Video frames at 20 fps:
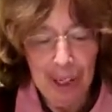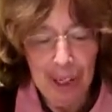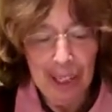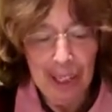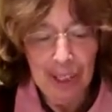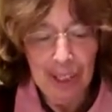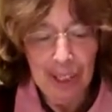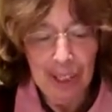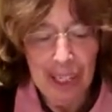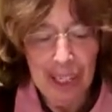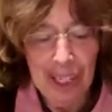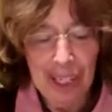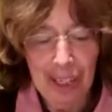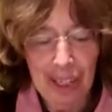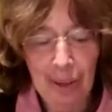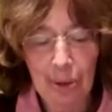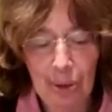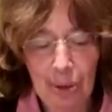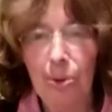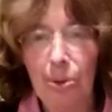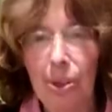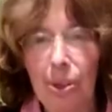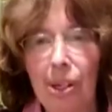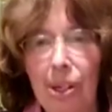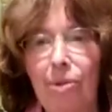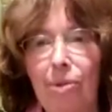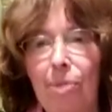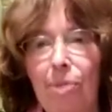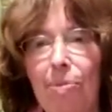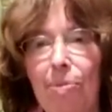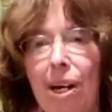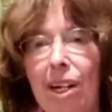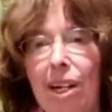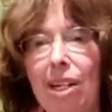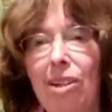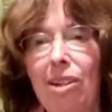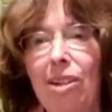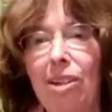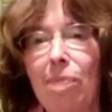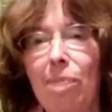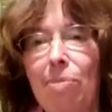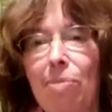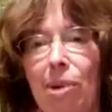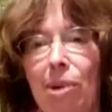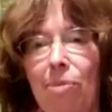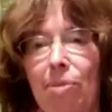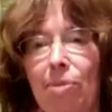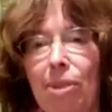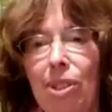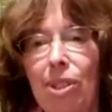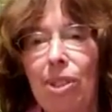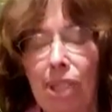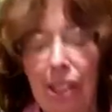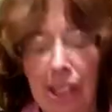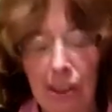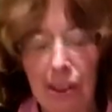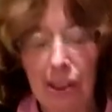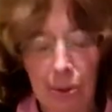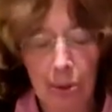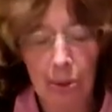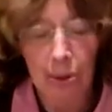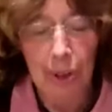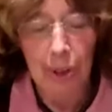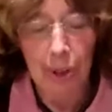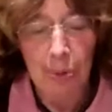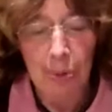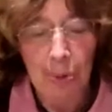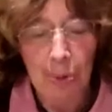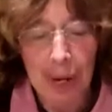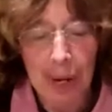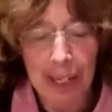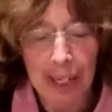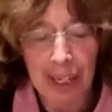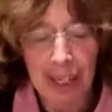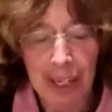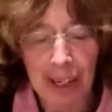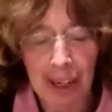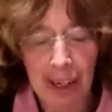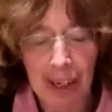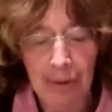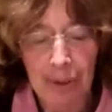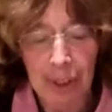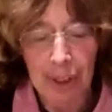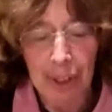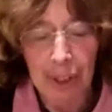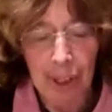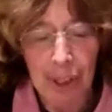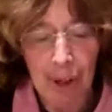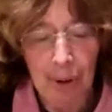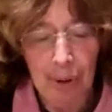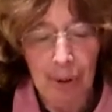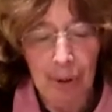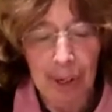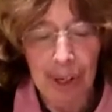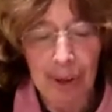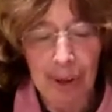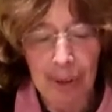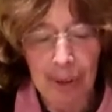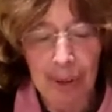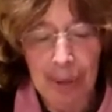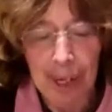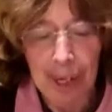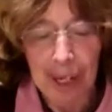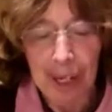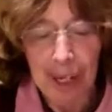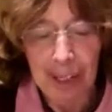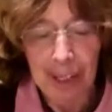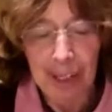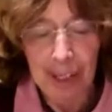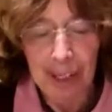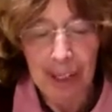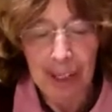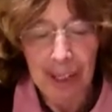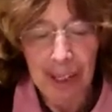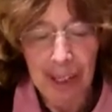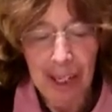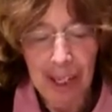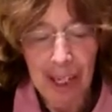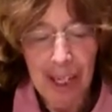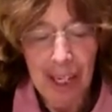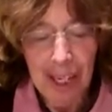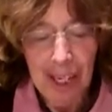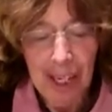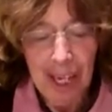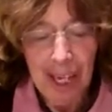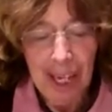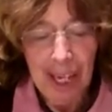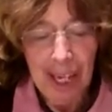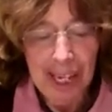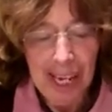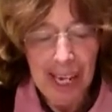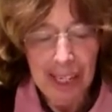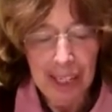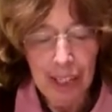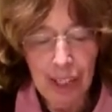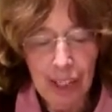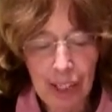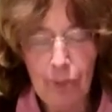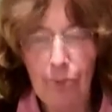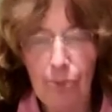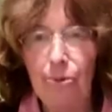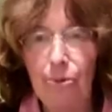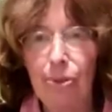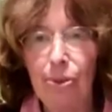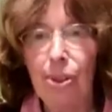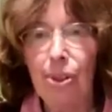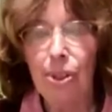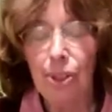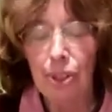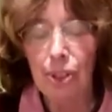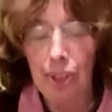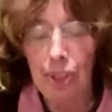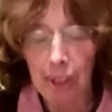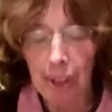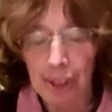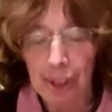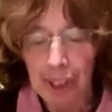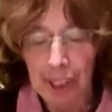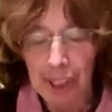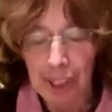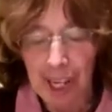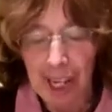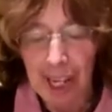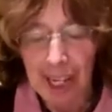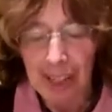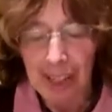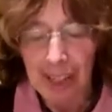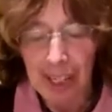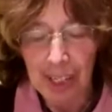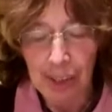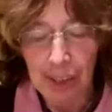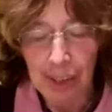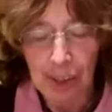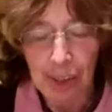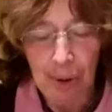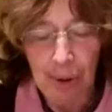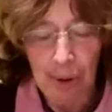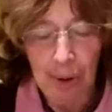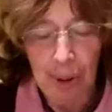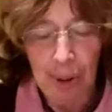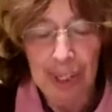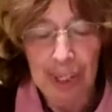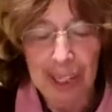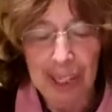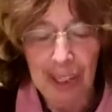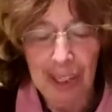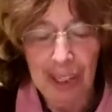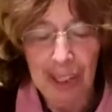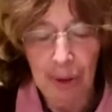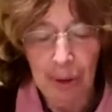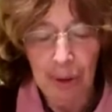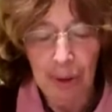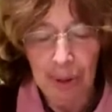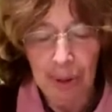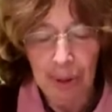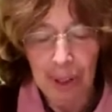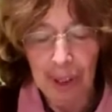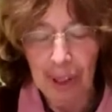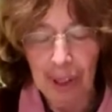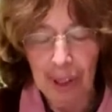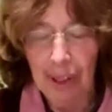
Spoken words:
it's the Hilula of the body, Lag BaOmer is the Hilula, the wedding of the soul and the body. Again, it's the first yurtzeit that's called the Hilula.